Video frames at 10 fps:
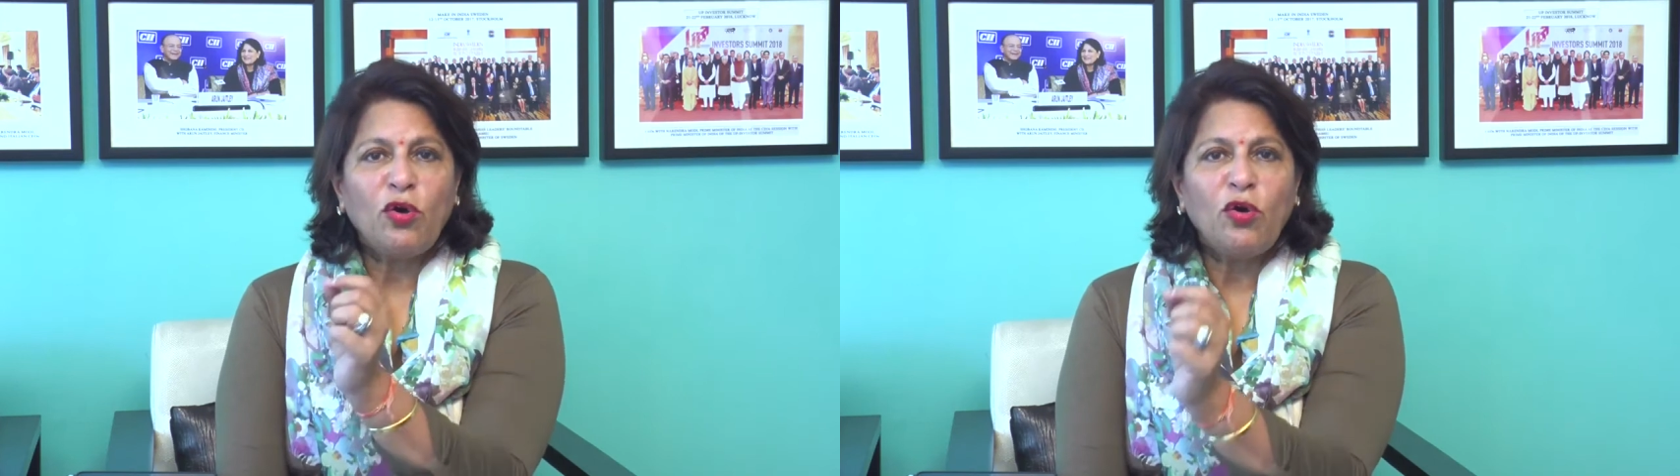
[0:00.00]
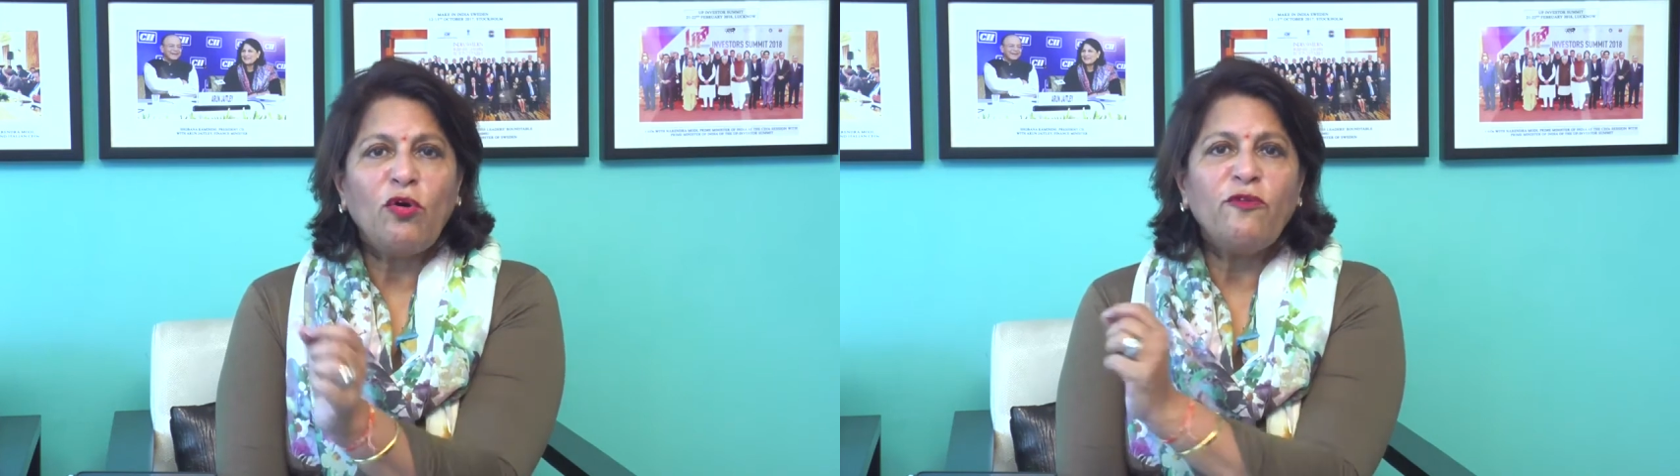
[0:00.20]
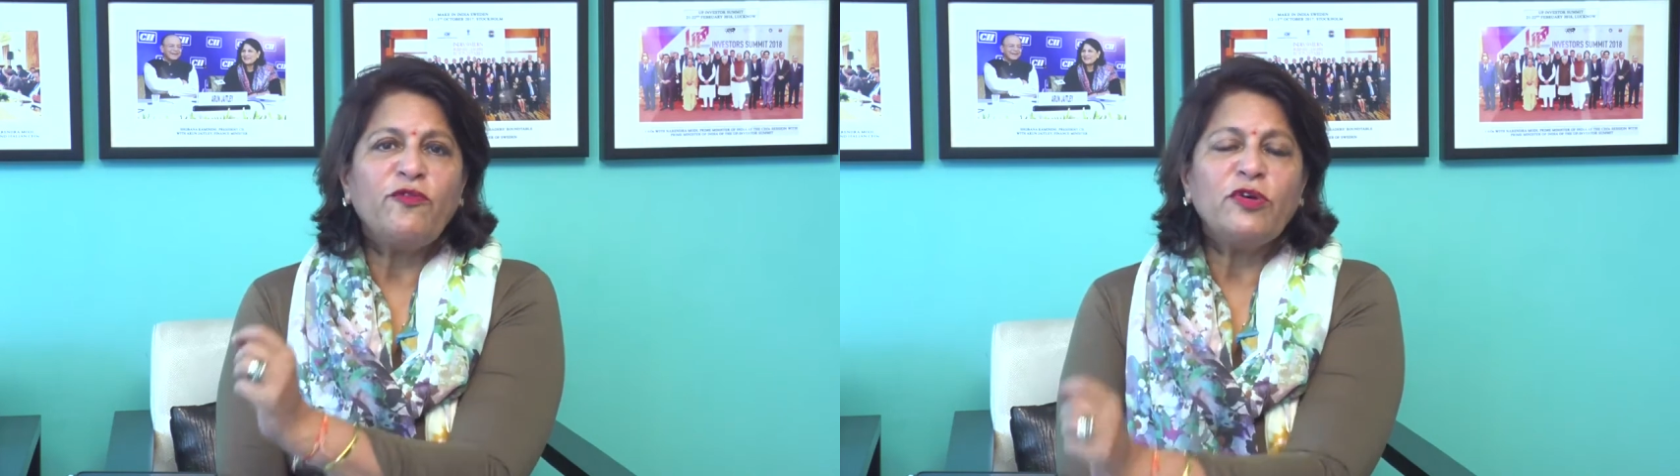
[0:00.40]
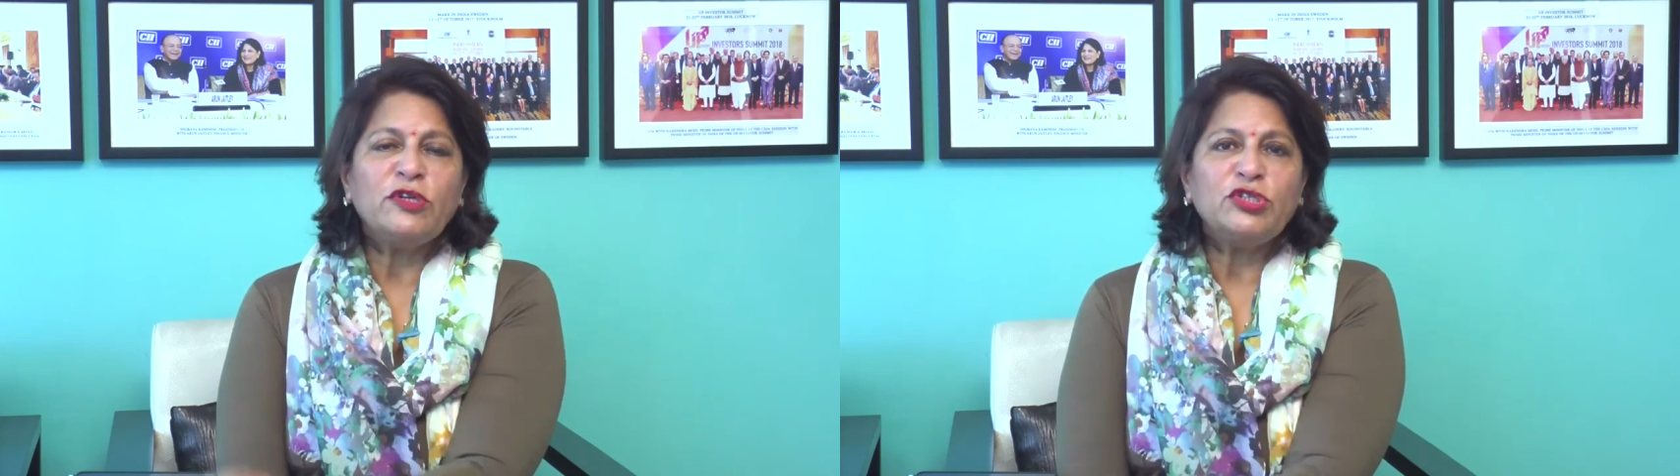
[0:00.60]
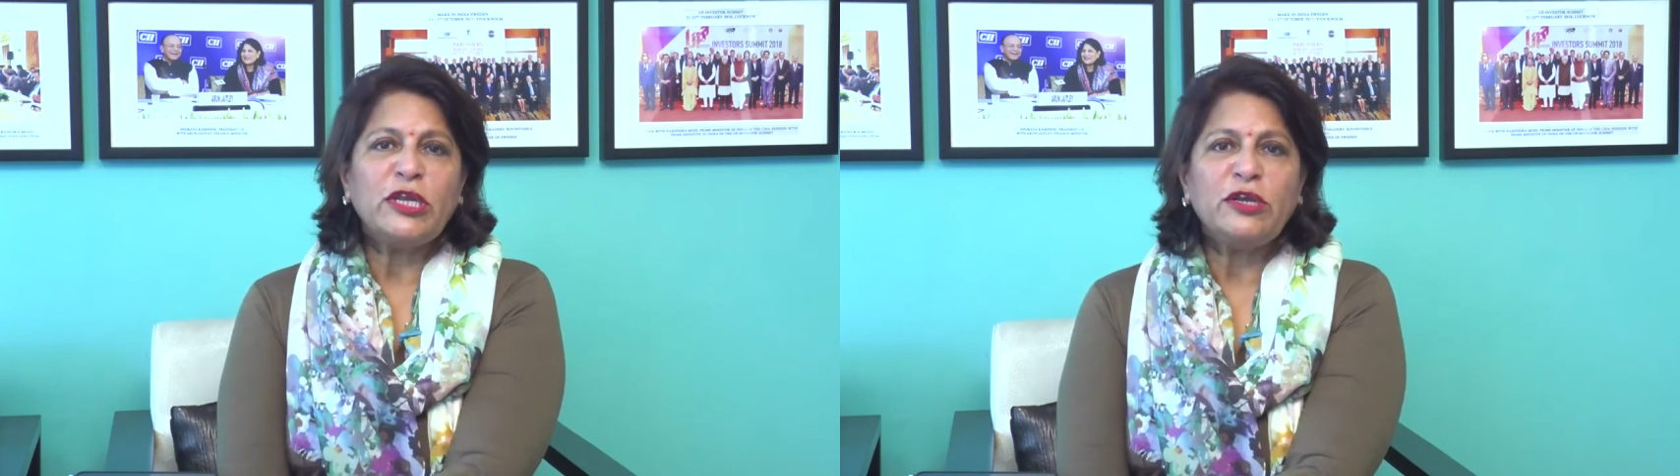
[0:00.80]
of
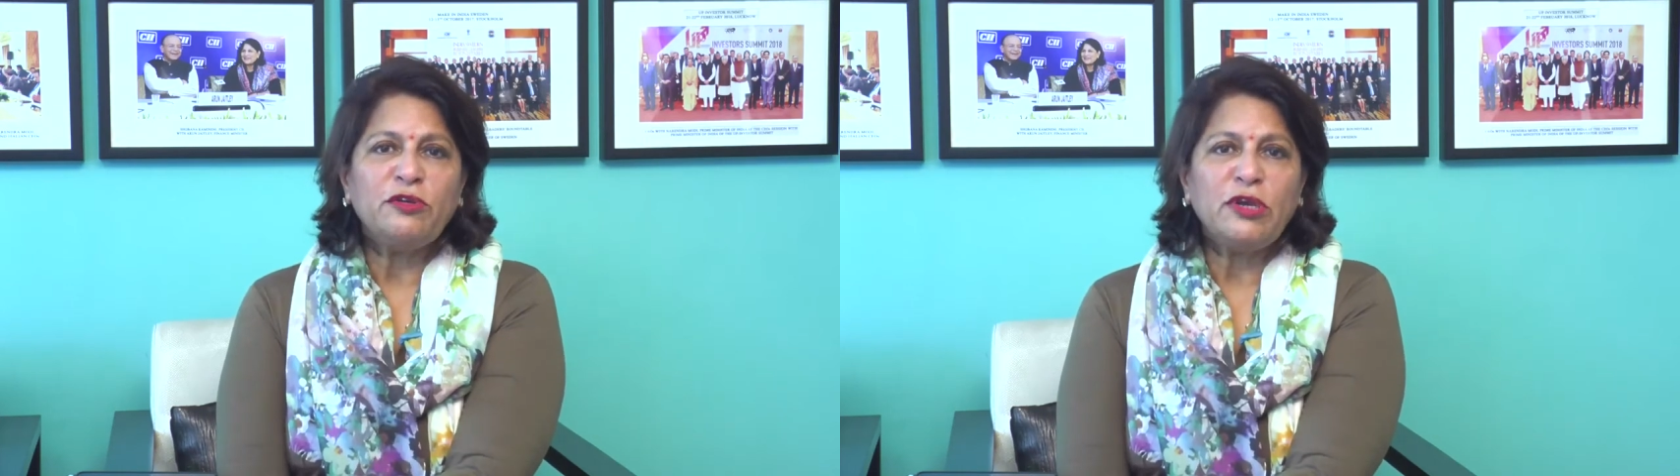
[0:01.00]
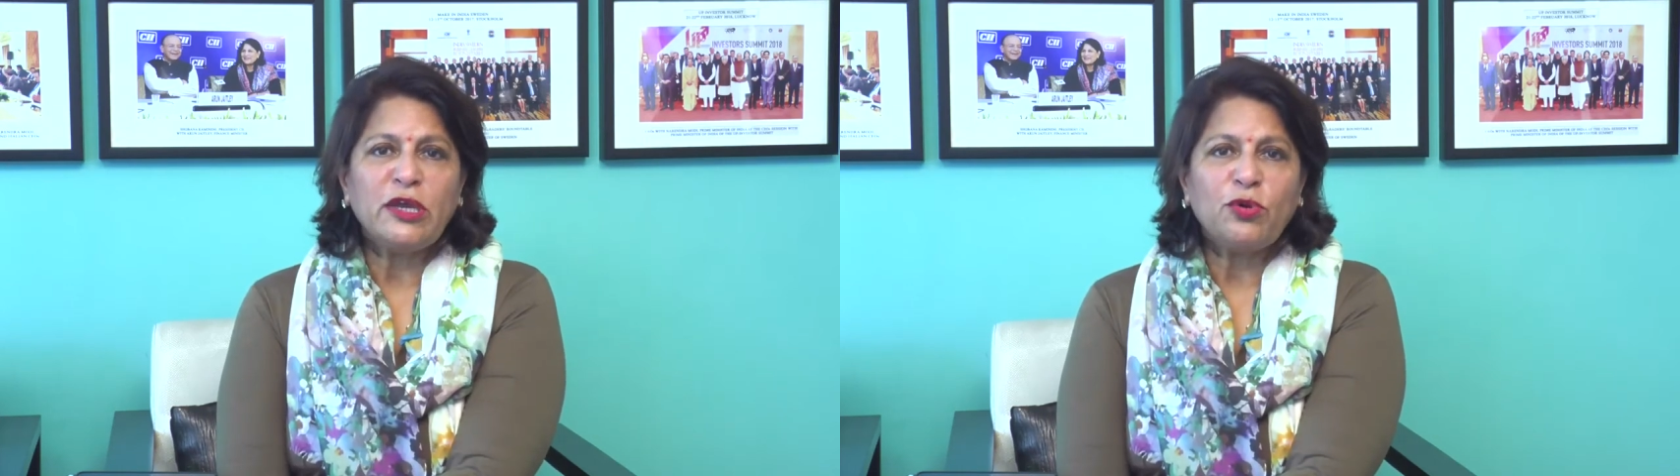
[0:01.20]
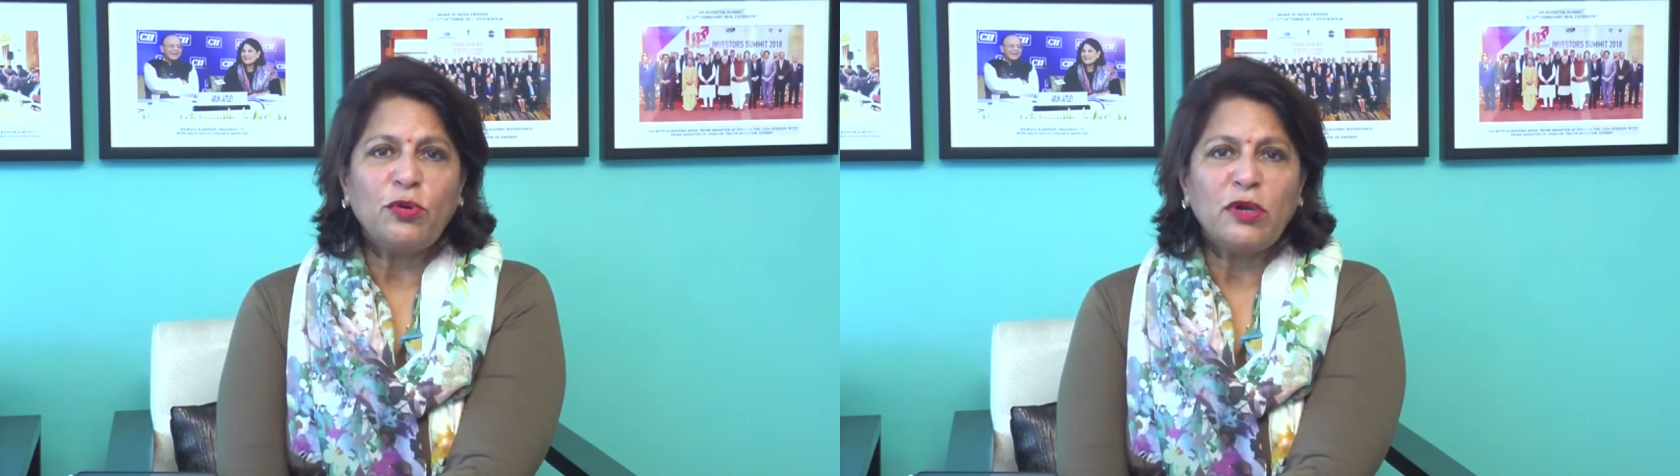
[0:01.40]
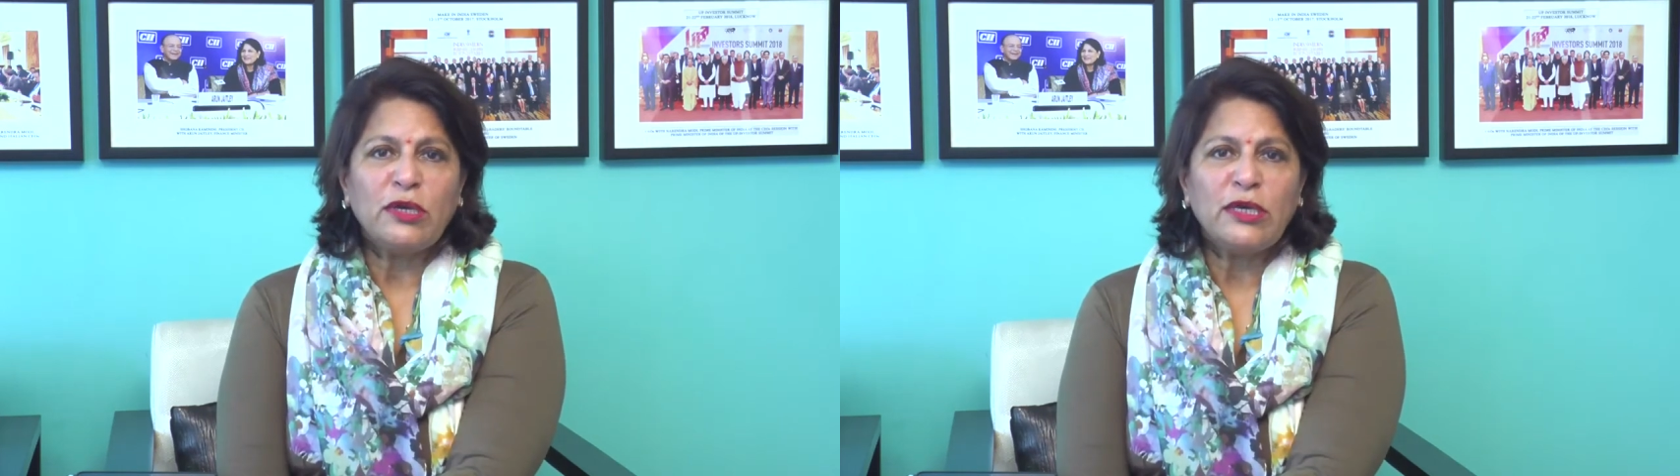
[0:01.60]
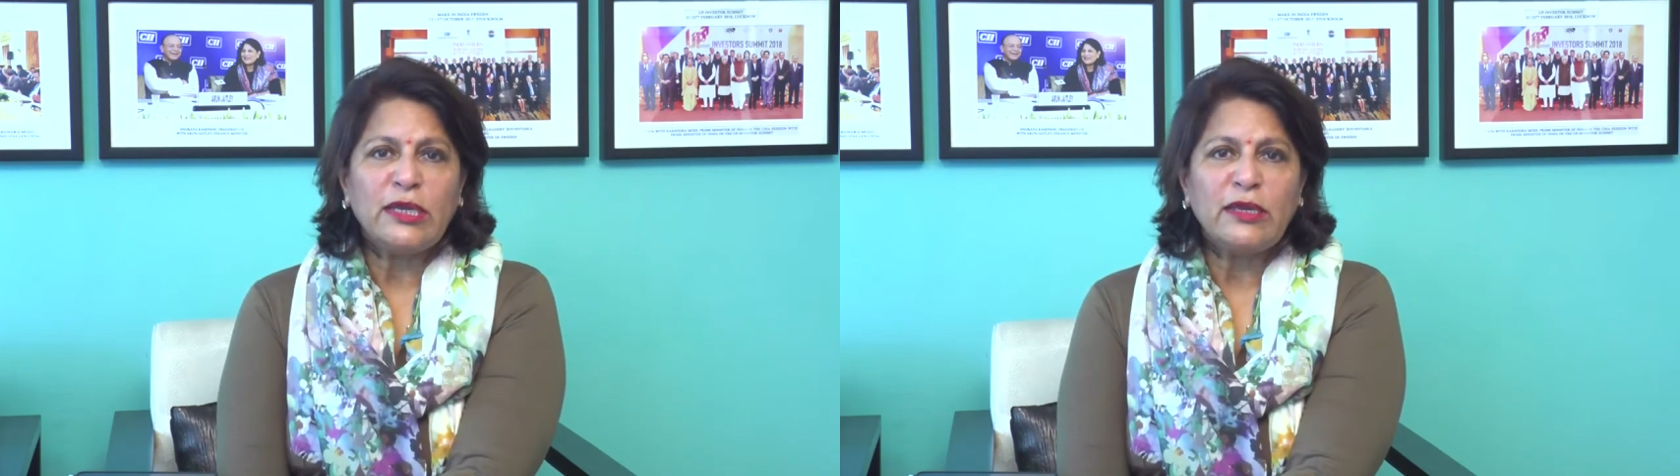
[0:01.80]
gender
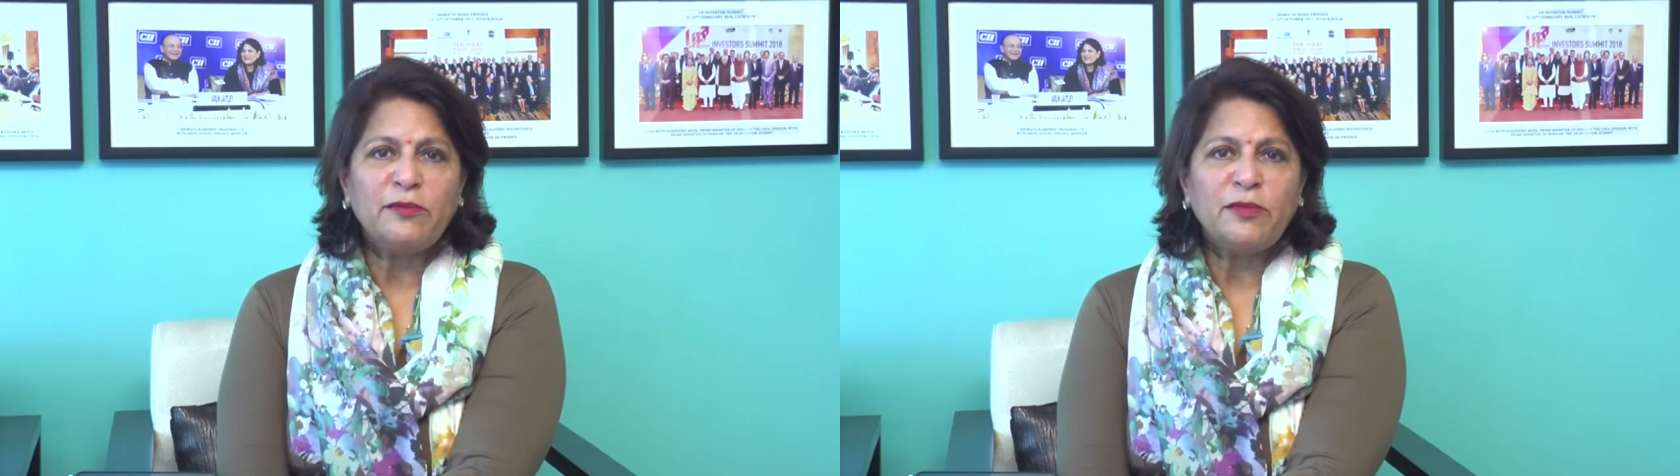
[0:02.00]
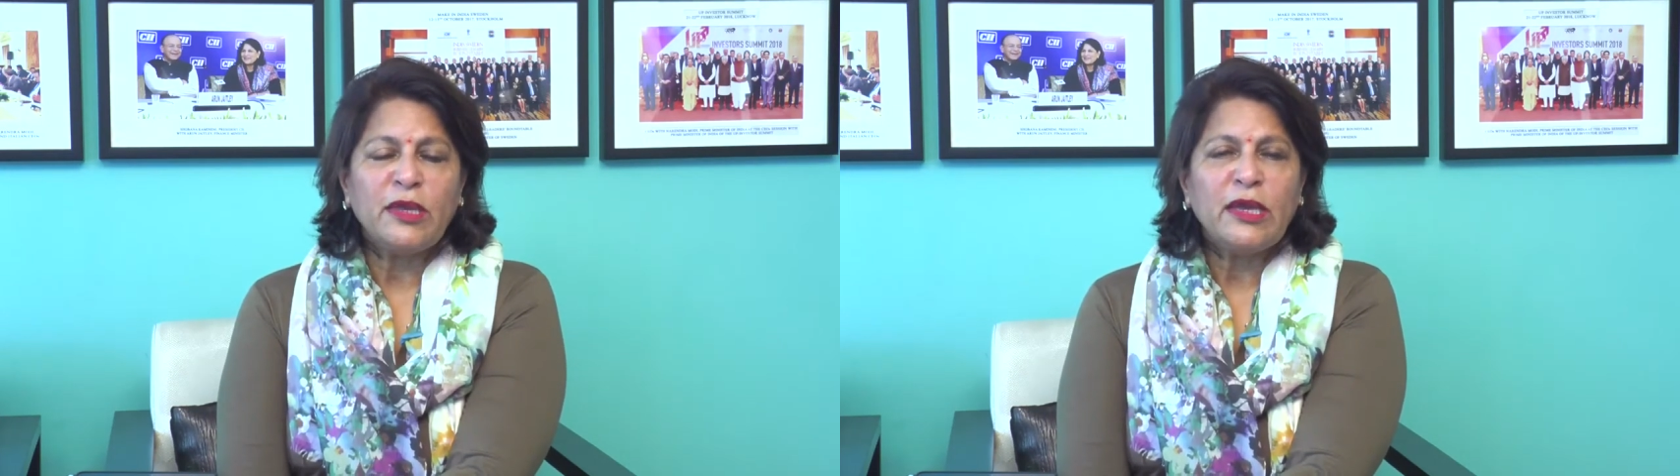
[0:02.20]
equality.